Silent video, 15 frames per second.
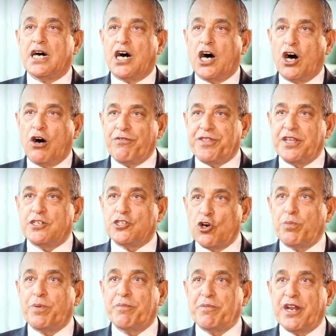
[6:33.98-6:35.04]
of the
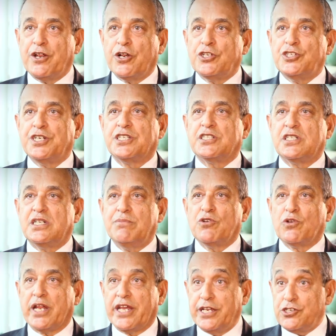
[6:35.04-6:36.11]
dopaminergic
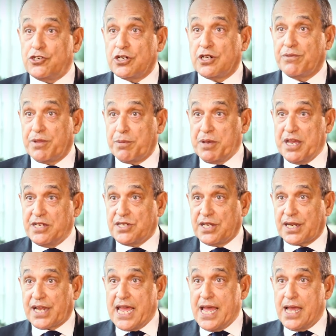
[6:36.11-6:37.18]
stimulation of the basal
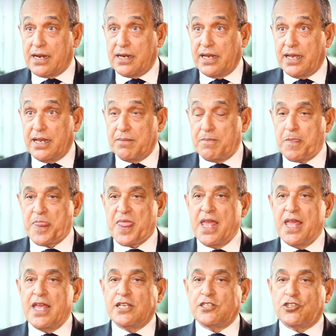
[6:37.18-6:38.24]
ganglia.
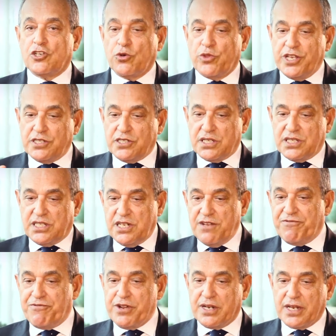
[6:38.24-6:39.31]
So these
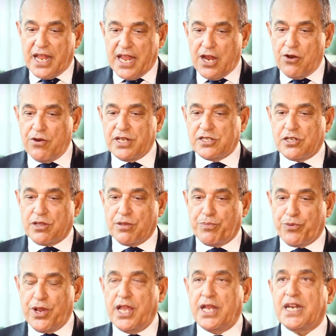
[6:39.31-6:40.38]
different areas of the
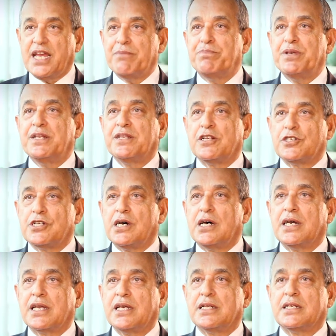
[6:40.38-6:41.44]
brain have been the
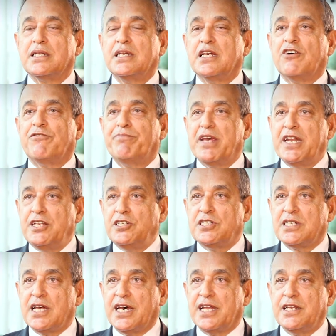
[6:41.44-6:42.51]
target of many
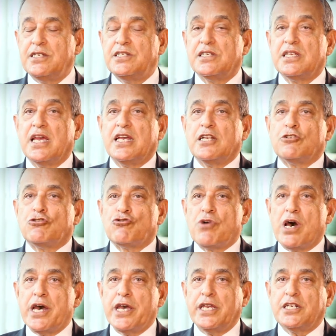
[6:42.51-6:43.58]
studies
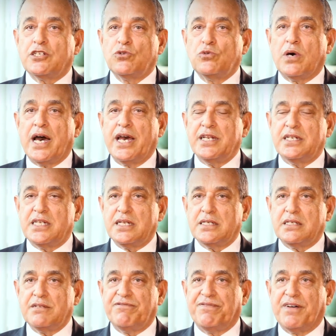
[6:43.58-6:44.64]
trying to
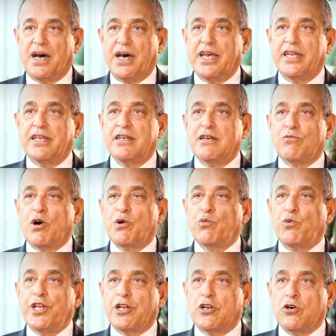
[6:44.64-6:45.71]
identify what
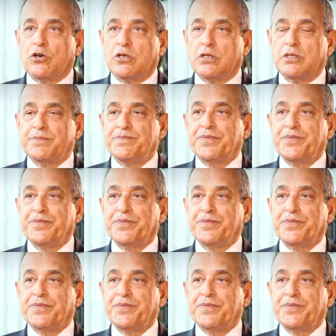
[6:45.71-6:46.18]
we call